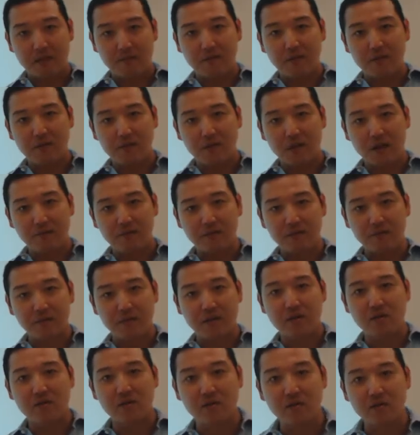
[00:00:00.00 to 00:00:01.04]
philosophical
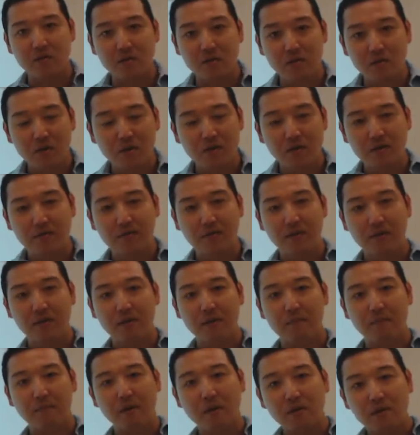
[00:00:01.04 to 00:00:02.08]
traditions or two different
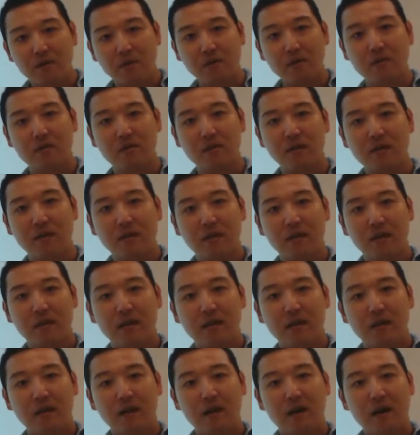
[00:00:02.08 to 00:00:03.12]
approaches
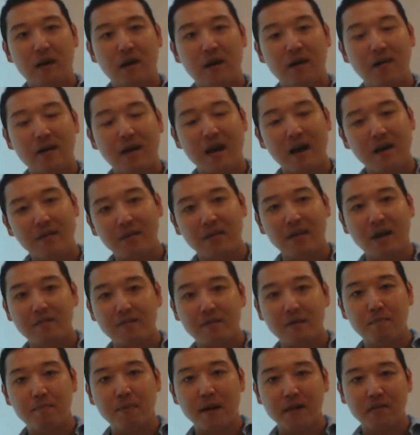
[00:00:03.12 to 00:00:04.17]
on how the
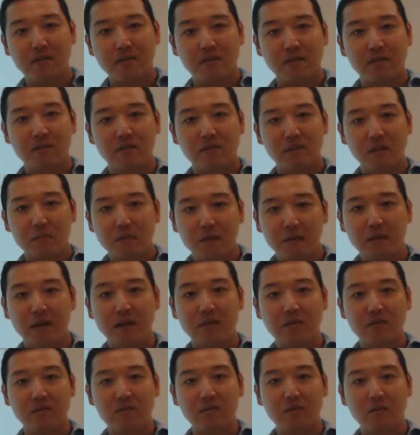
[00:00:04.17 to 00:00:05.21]
government best
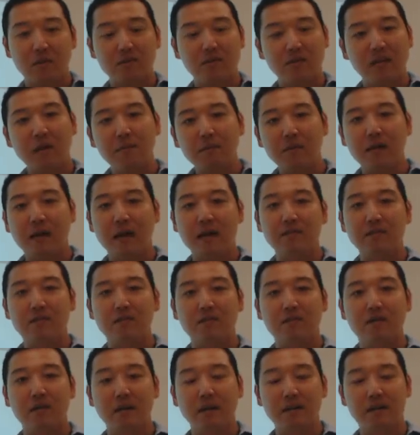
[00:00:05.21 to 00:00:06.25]
stimulates or
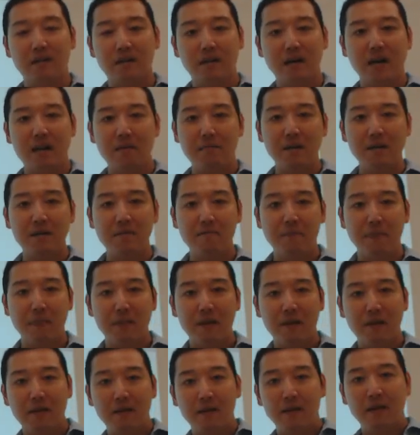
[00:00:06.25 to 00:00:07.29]
stabilizes the economy.
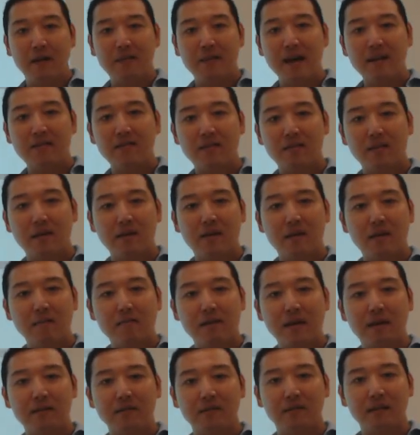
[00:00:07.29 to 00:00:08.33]
And that's thinking
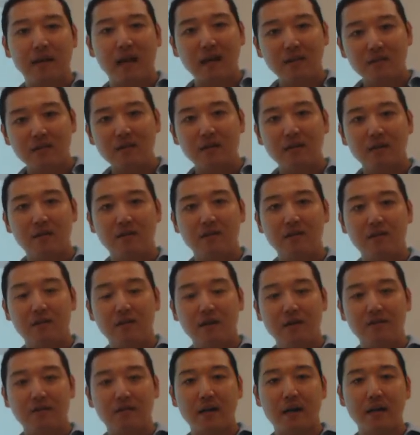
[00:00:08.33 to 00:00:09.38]
about Keynesian
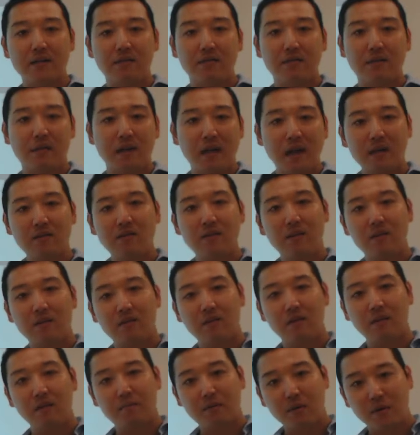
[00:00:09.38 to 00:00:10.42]
philosophy or
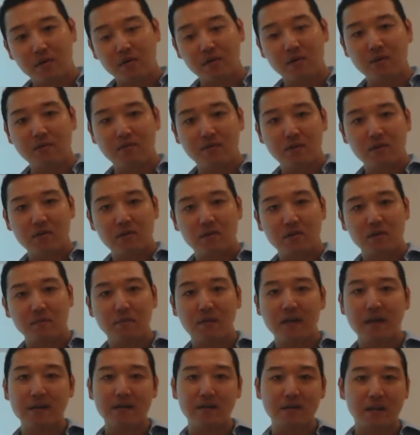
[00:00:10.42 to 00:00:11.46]
Keynesian approaches versus
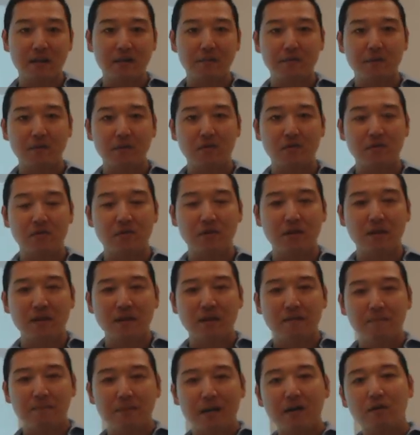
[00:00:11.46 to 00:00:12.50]
supply-side approaches.
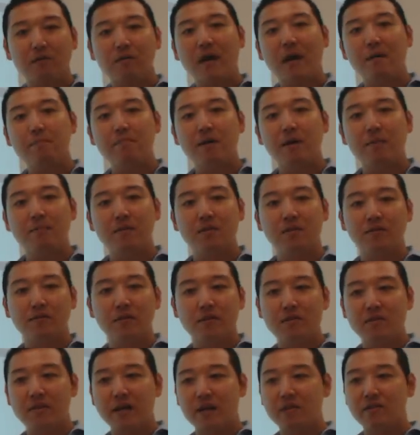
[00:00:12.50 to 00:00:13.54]
That'll wrap up this
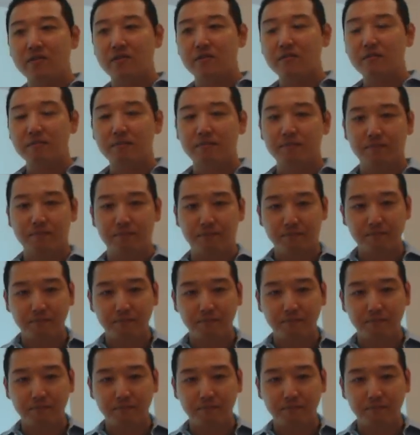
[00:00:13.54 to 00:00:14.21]
first section.